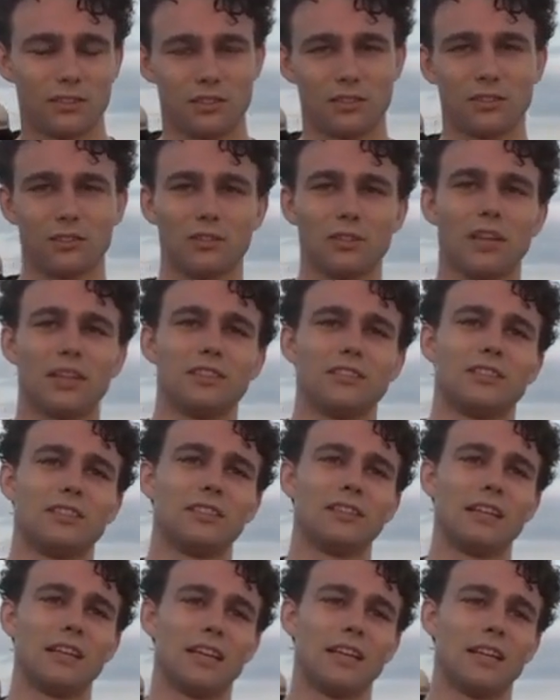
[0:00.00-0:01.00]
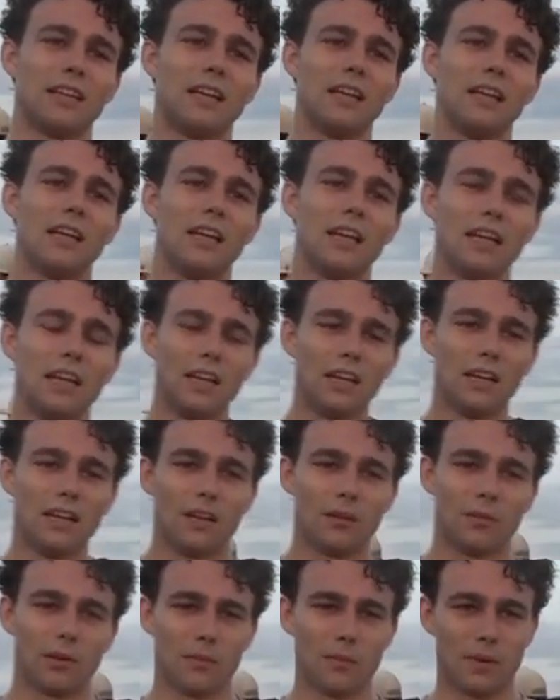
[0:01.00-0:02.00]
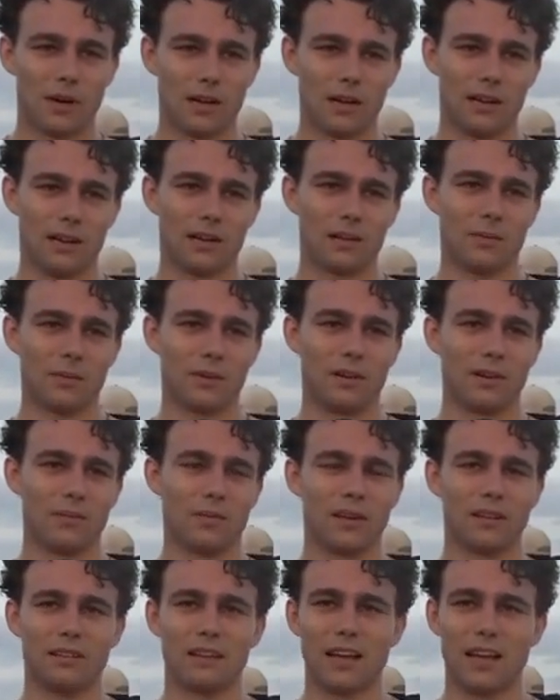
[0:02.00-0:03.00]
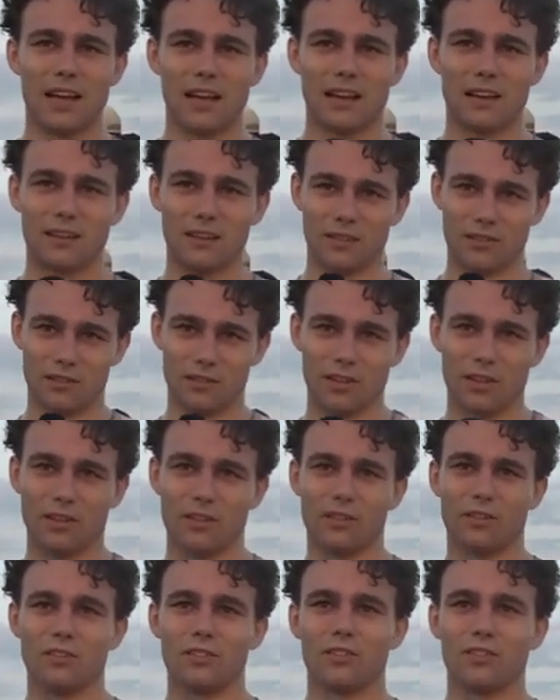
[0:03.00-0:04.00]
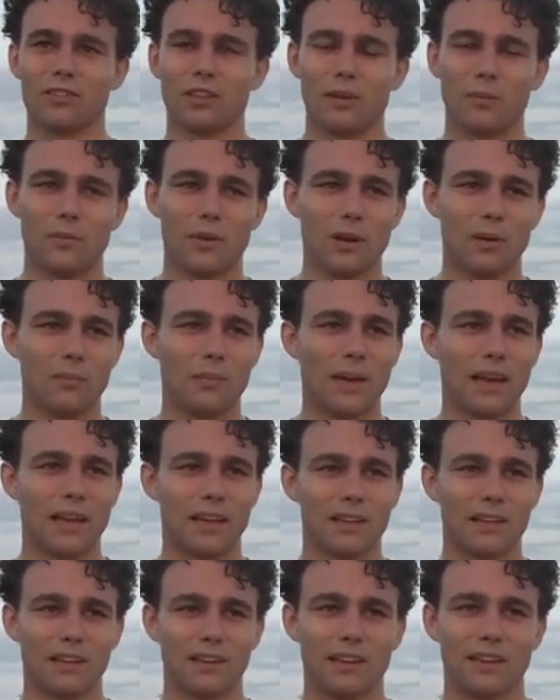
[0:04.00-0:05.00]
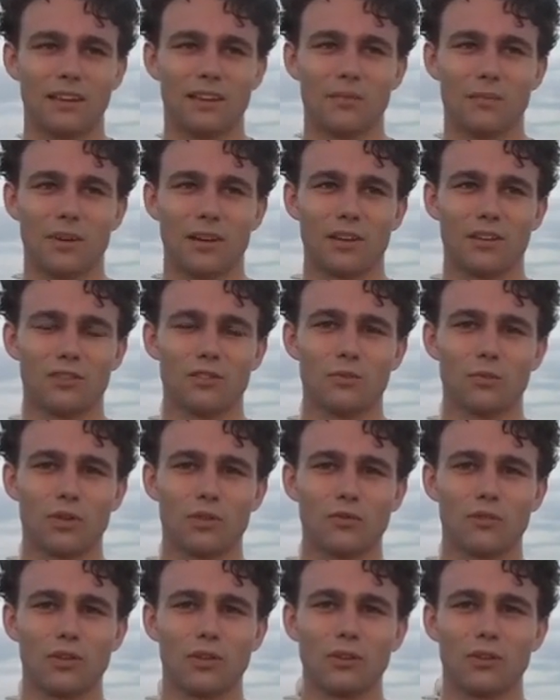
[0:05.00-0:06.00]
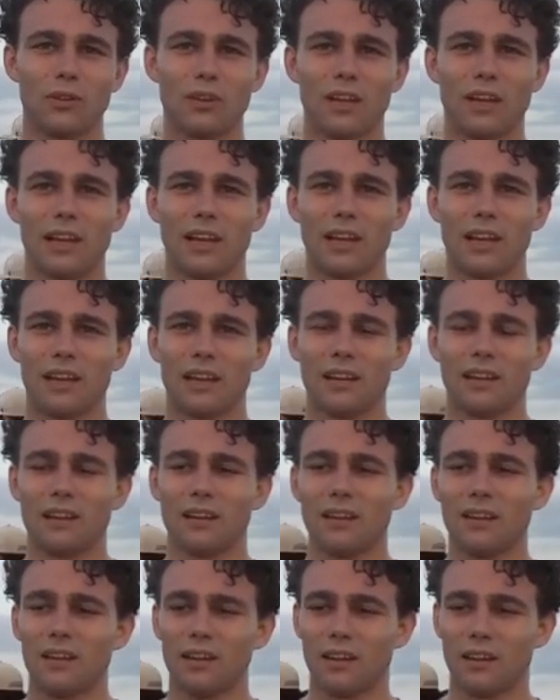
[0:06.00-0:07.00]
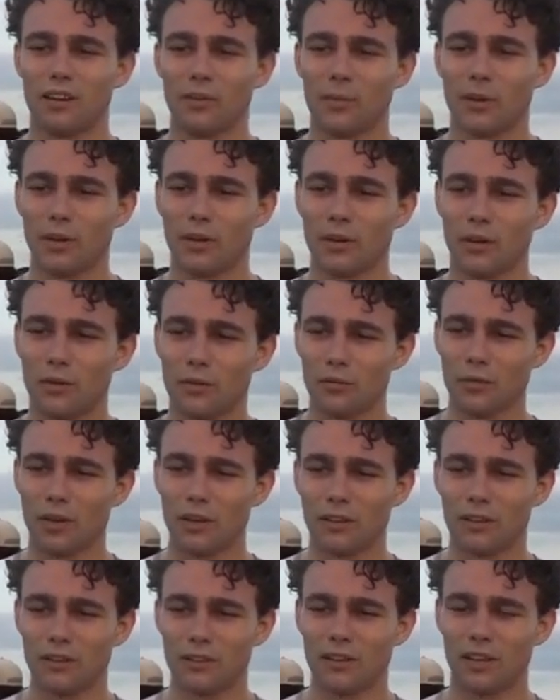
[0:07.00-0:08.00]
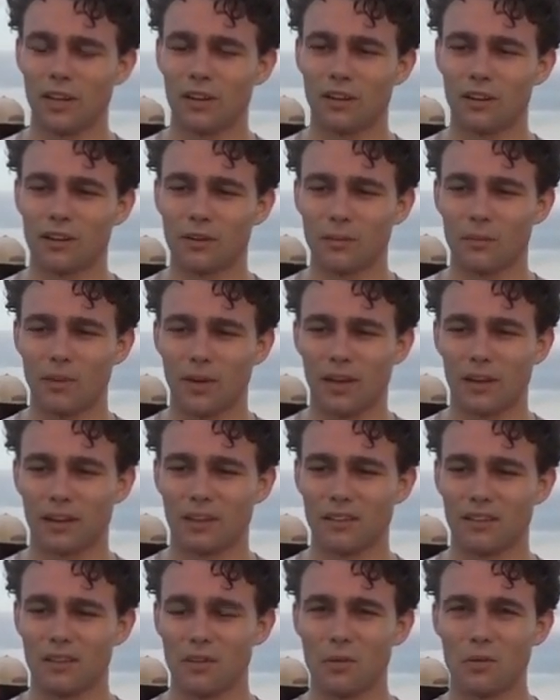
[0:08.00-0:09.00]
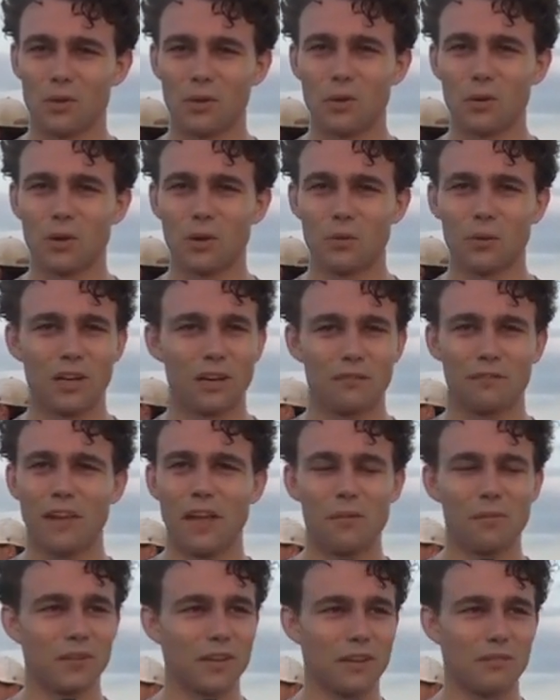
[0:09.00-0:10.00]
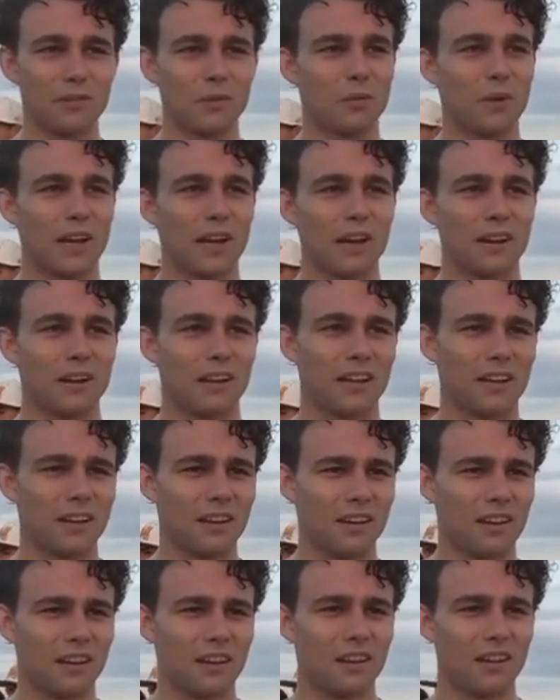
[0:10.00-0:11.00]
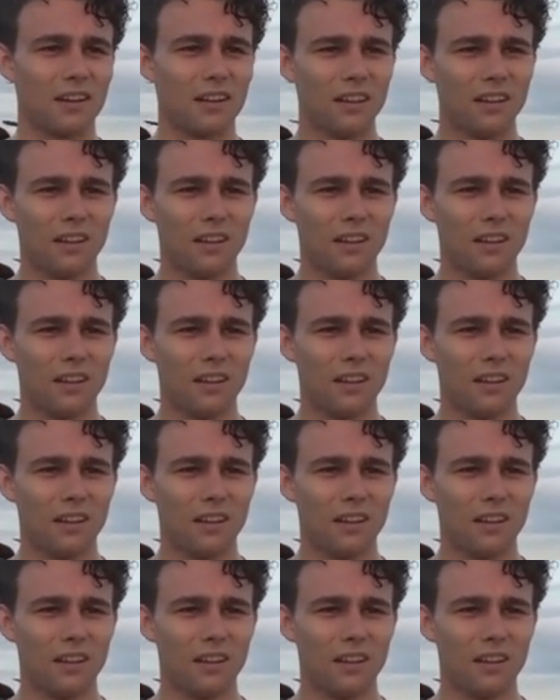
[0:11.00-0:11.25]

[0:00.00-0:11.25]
us in the race, and then my mom, my dad, and, and stepmom back in back in Springfield, and uh, my girlfriend Natalia back in New York. We got family everywhere, and uh,